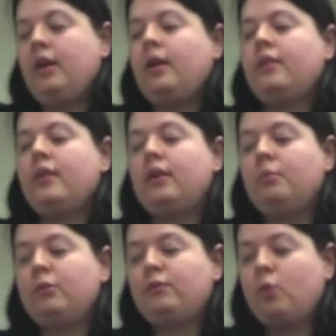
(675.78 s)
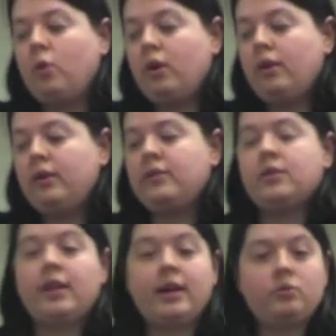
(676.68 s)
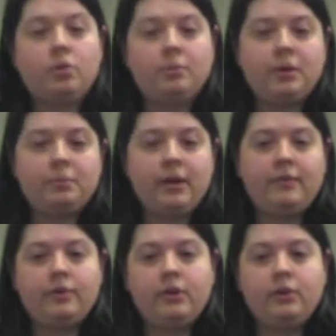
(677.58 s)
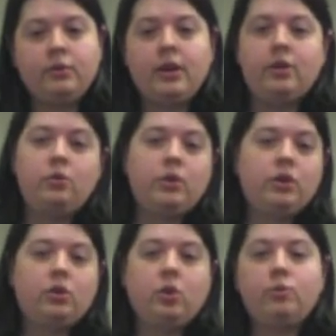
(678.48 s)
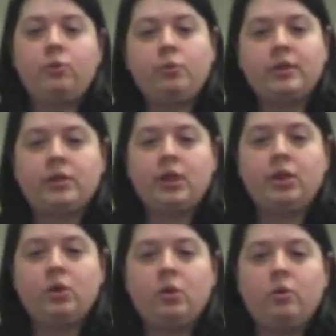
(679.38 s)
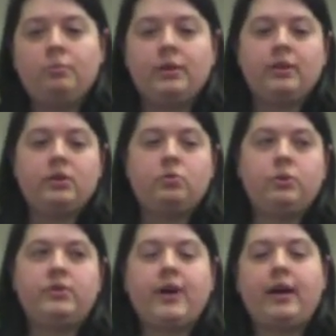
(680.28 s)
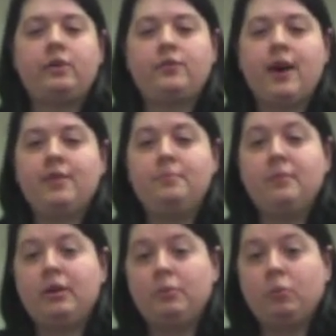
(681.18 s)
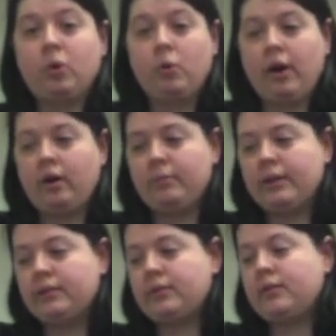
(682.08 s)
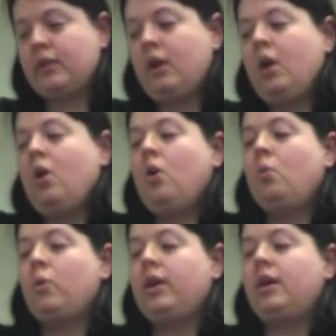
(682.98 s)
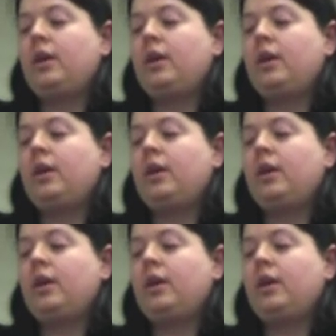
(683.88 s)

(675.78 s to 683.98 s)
Then number 4 is the last one I'm going to play for you, and you can go through the rest on your own, but this would satisfy the minimum requirements. 1,